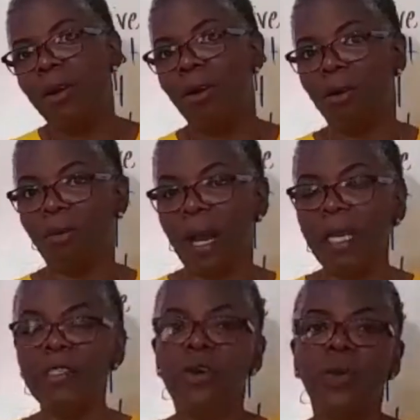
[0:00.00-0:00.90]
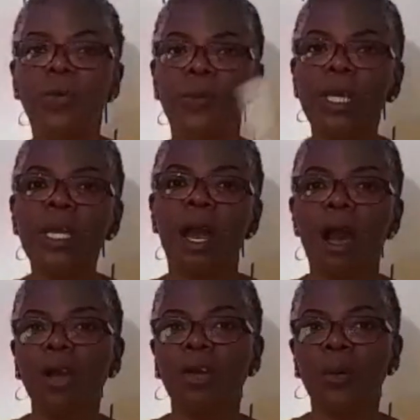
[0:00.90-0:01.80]
Alright, we
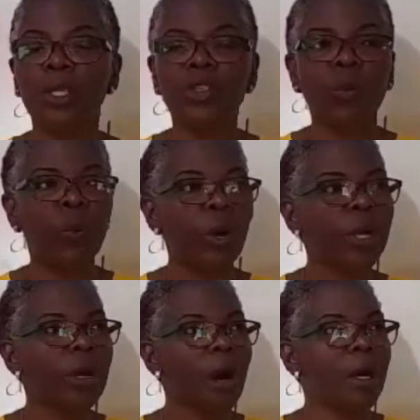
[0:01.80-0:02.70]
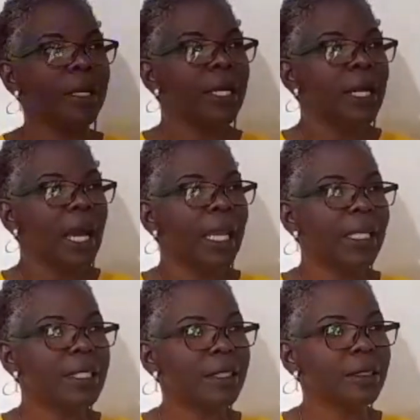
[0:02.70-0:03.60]
are going to work on a
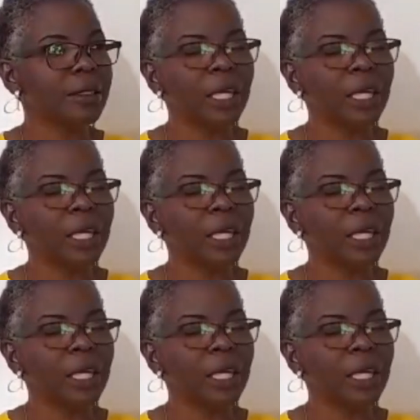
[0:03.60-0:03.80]
little,